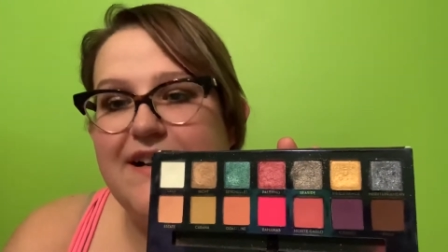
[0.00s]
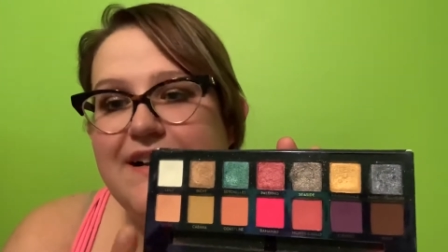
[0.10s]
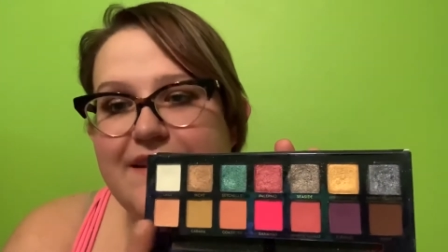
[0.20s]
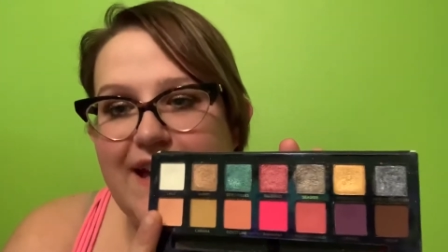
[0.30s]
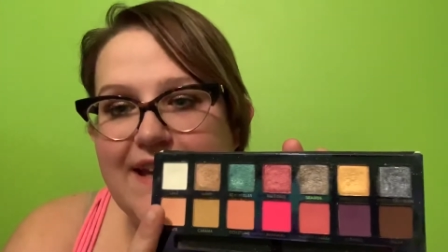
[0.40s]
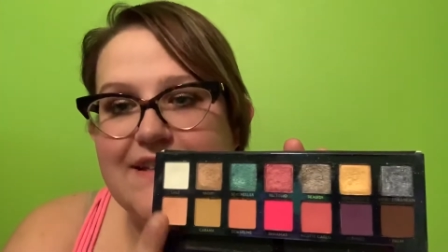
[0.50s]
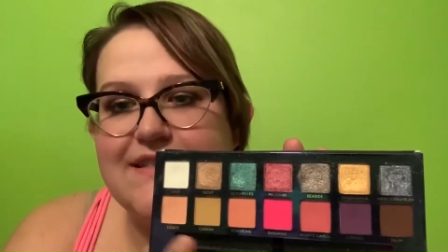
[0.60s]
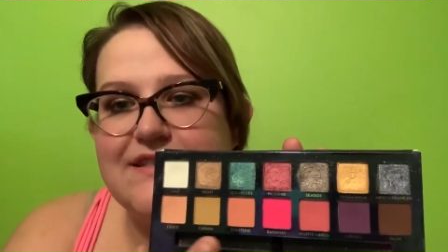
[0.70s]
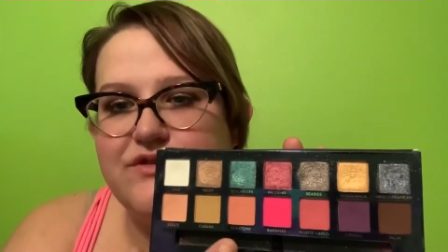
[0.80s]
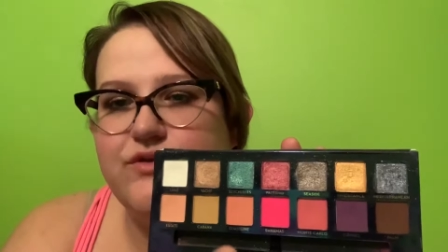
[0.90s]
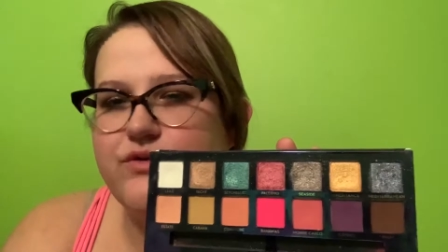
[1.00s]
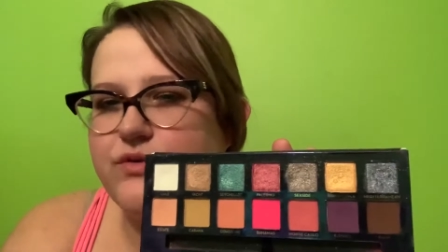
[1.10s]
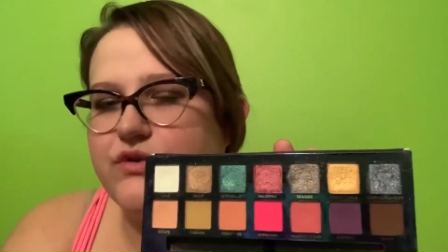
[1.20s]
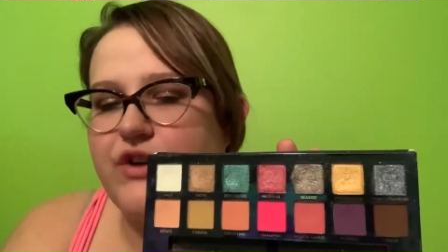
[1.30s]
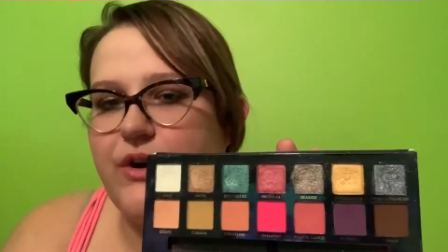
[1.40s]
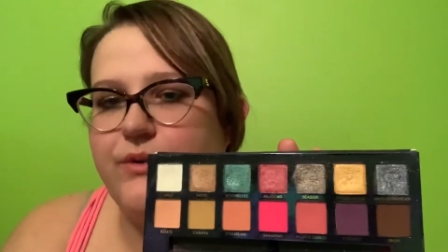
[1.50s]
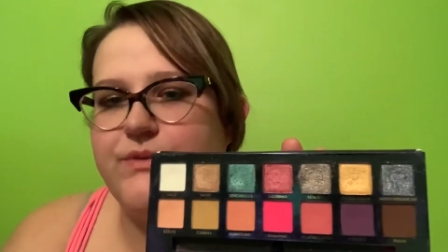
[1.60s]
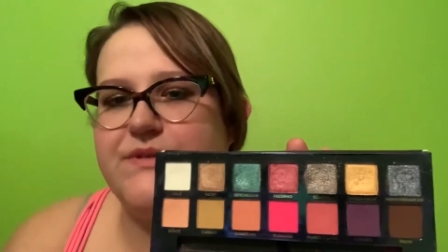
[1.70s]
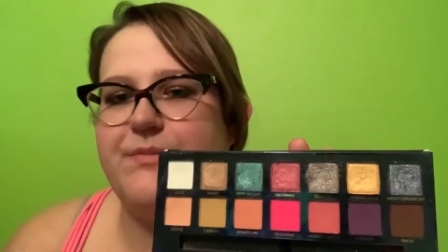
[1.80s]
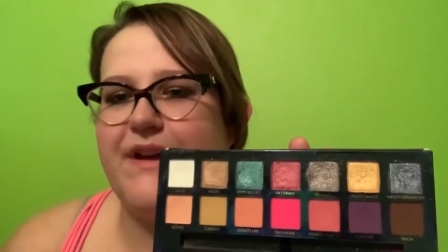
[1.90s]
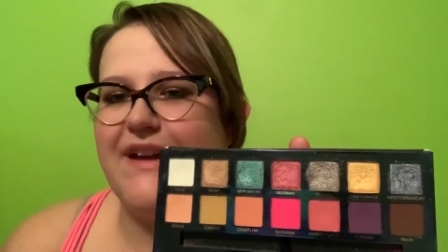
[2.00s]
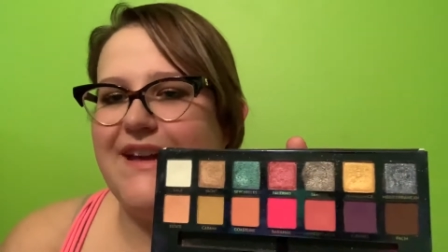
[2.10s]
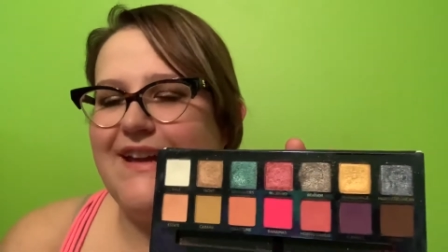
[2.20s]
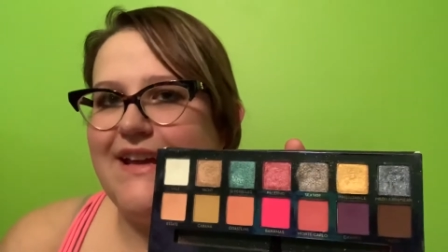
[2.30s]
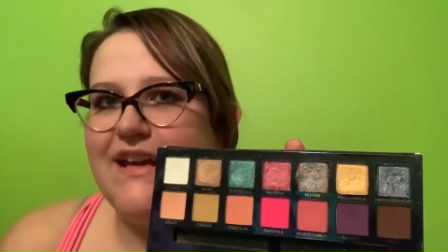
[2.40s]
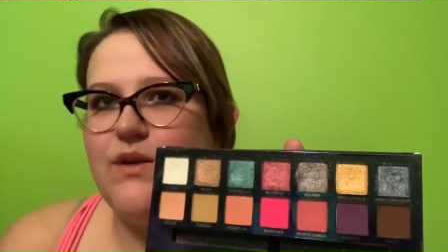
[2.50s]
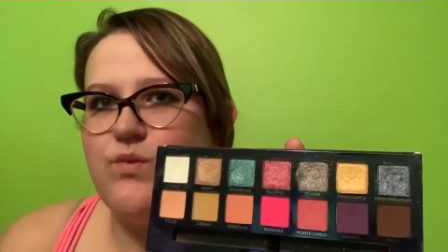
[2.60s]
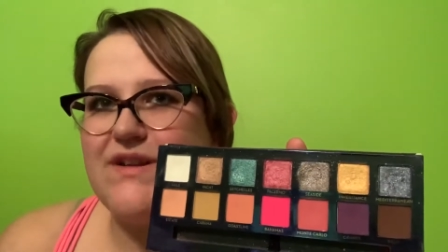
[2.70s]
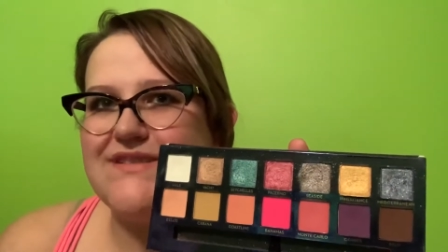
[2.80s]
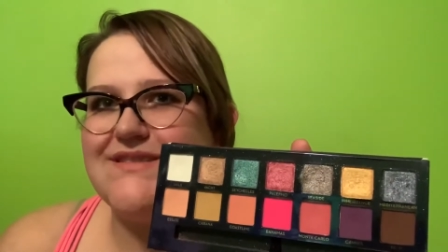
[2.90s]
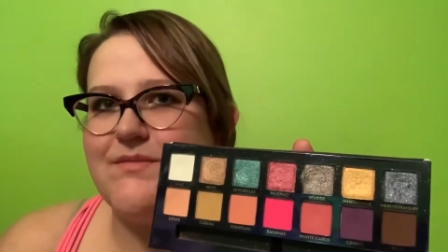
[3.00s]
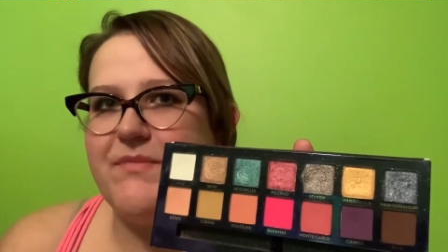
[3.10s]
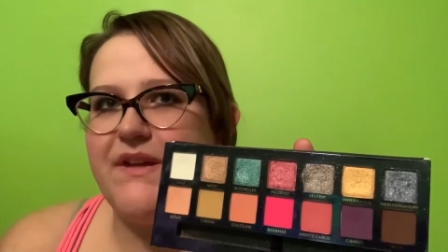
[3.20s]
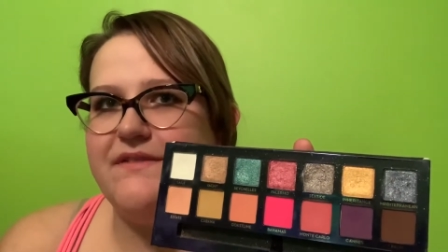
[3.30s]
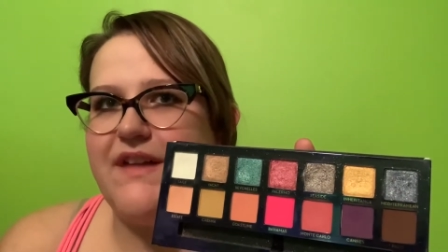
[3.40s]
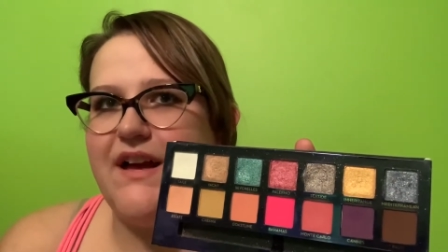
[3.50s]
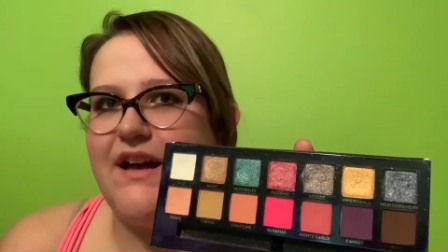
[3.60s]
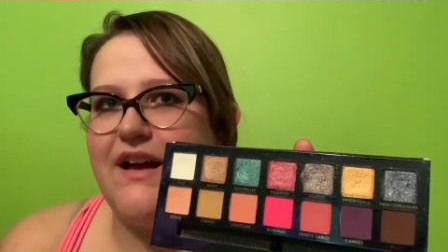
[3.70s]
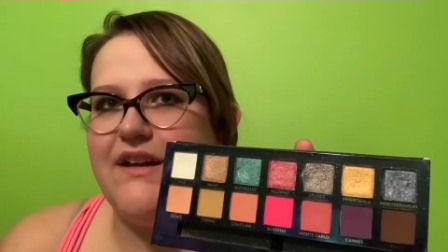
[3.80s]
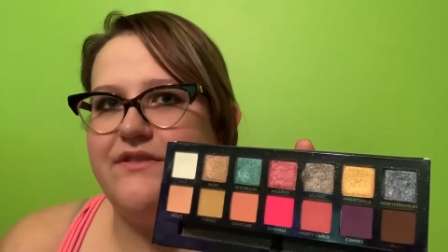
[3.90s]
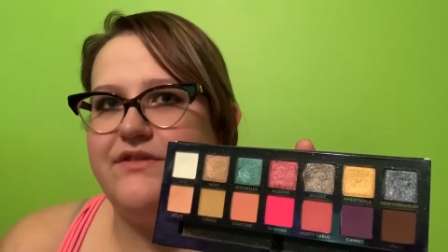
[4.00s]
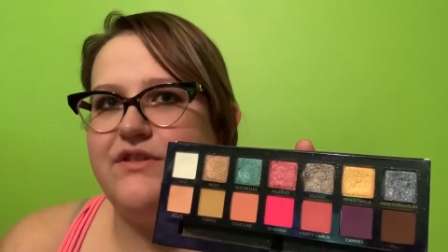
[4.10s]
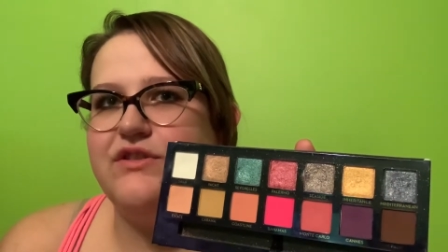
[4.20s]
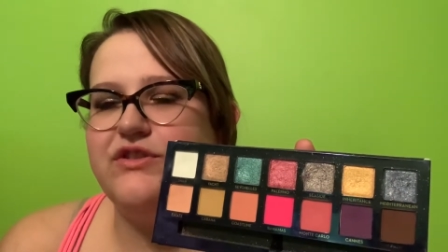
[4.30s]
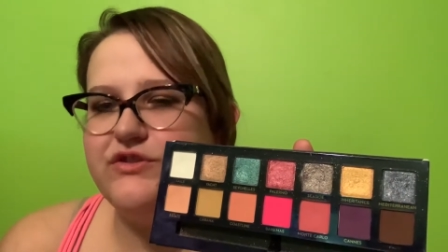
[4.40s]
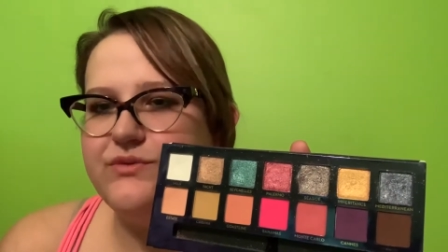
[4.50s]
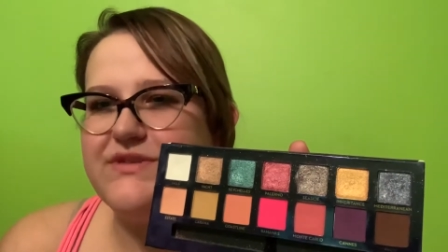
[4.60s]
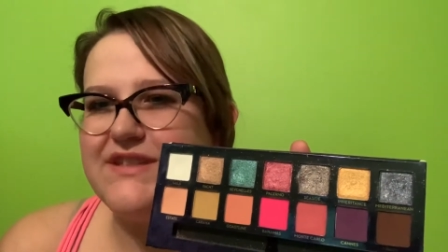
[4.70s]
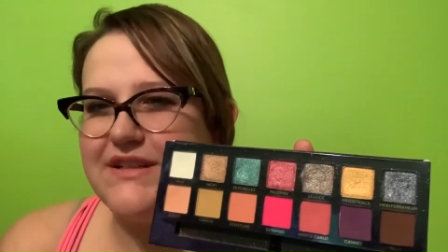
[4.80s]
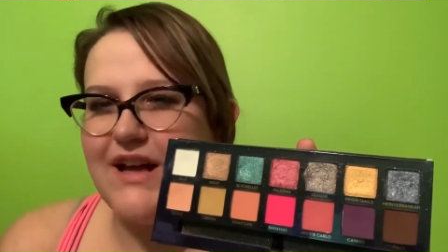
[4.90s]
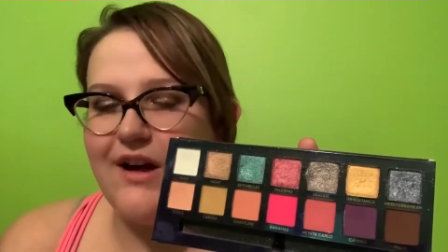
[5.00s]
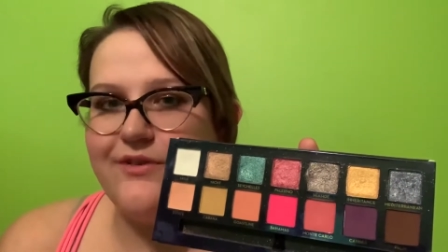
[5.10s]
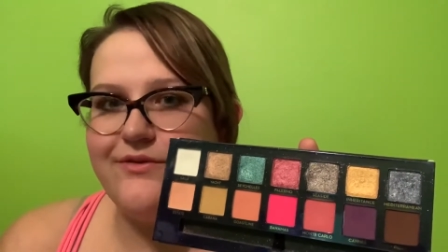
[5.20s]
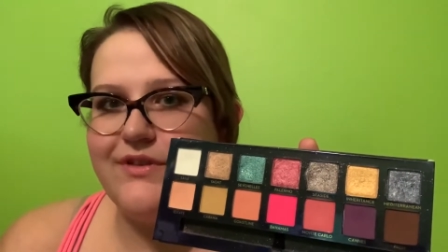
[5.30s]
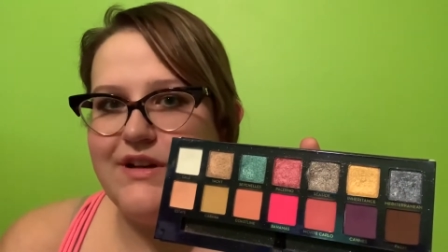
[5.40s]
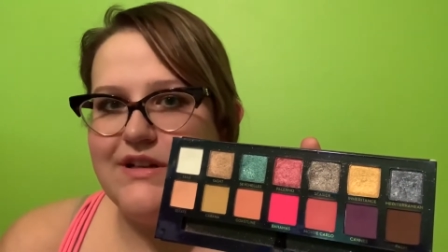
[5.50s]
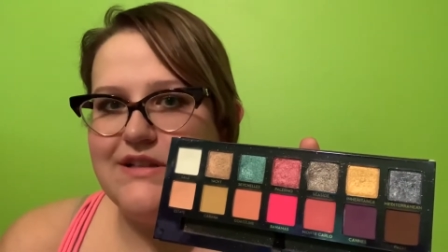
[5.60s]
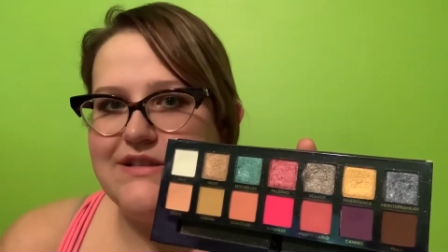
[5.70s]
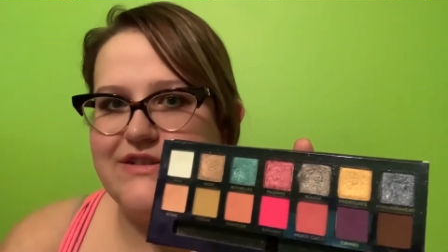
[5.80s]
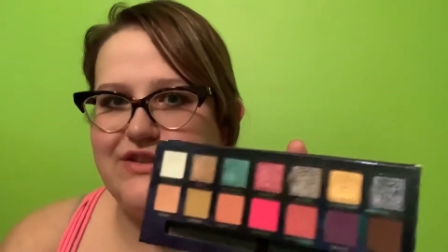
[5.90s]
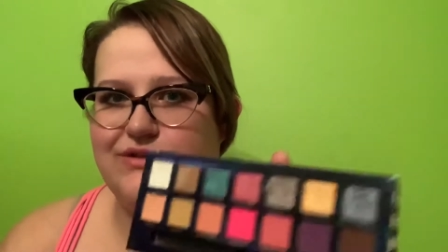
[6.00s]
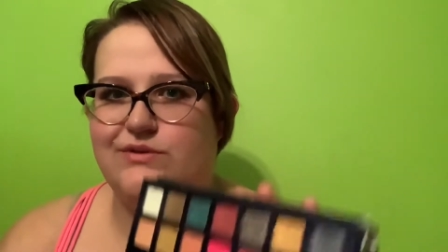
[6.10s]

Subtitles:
nice neutral tones, but it wasn't something that I've used enough to